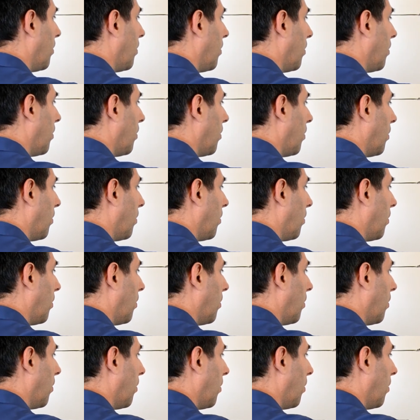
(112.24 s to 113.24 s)

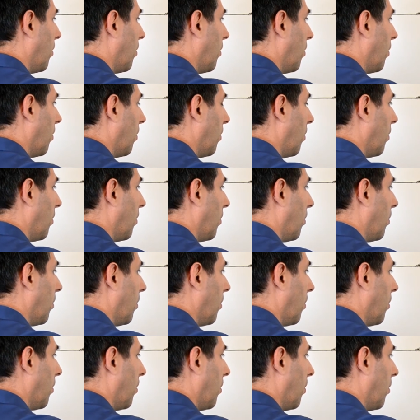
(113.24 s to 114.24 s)

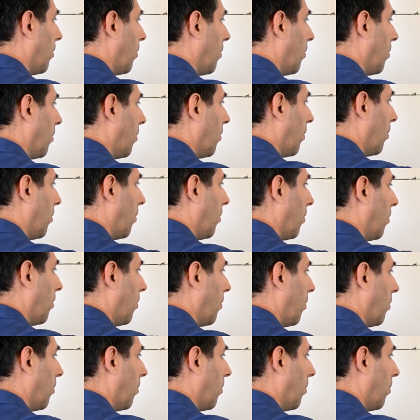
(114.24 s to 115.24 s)

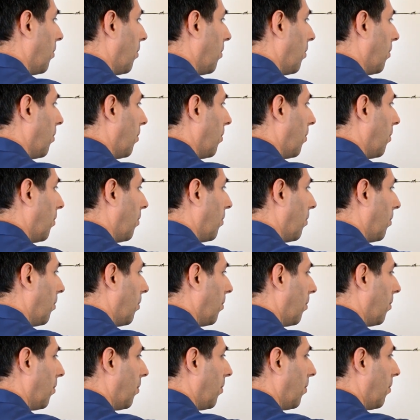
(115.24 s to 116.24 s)

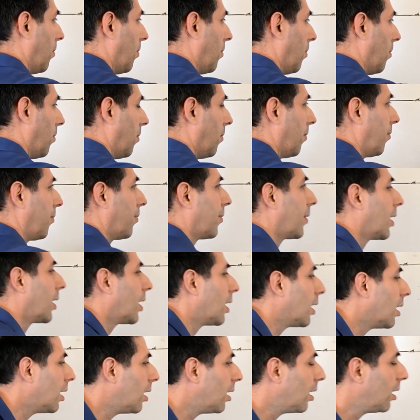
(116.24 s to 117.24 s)

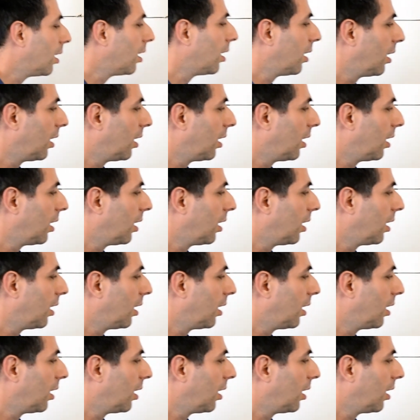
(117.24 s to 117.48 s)
[no speech]